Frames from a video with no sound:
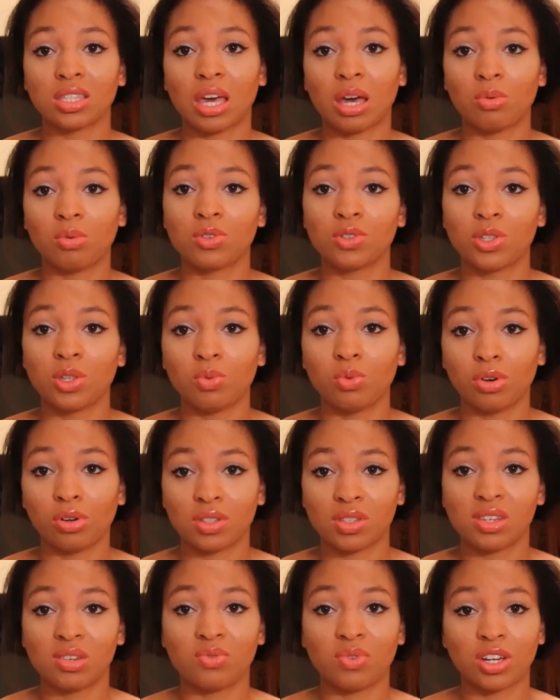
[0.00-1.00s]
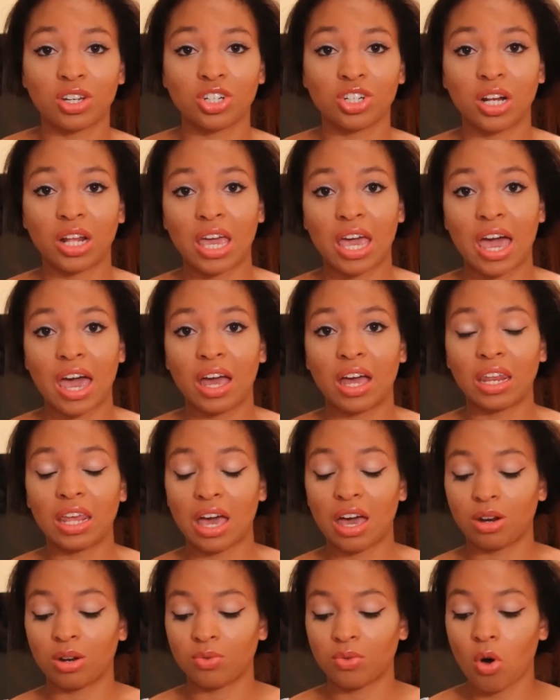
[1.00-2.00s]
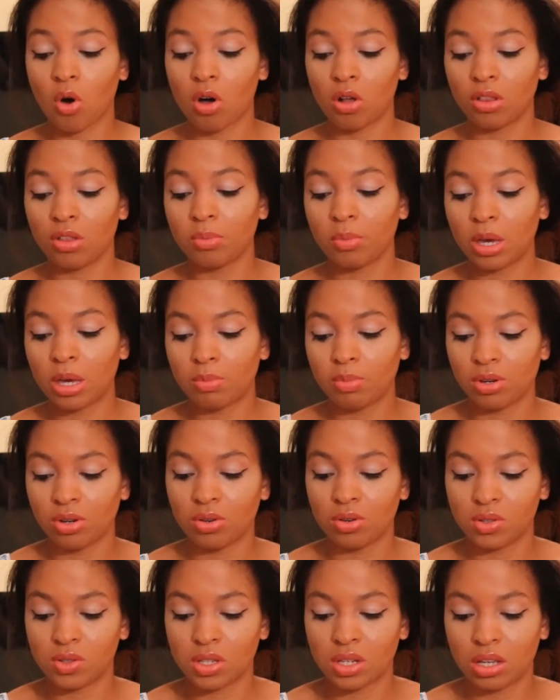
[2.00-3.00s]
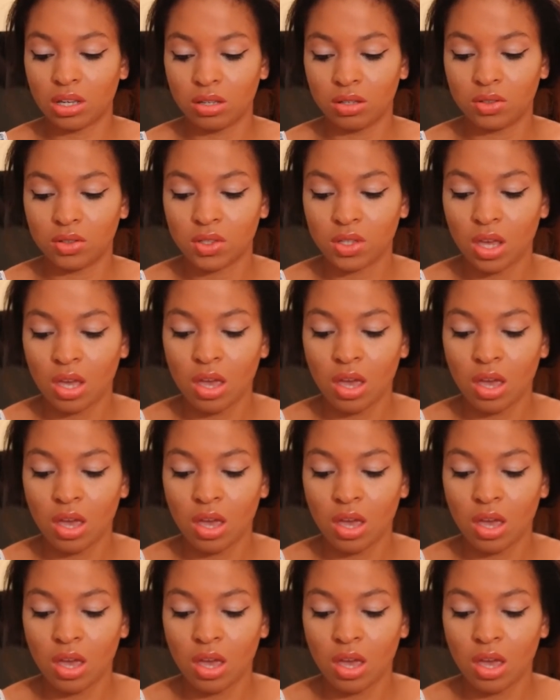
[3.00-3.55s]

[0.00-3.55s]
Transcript: that was the worst infection I had out of all of my piercings.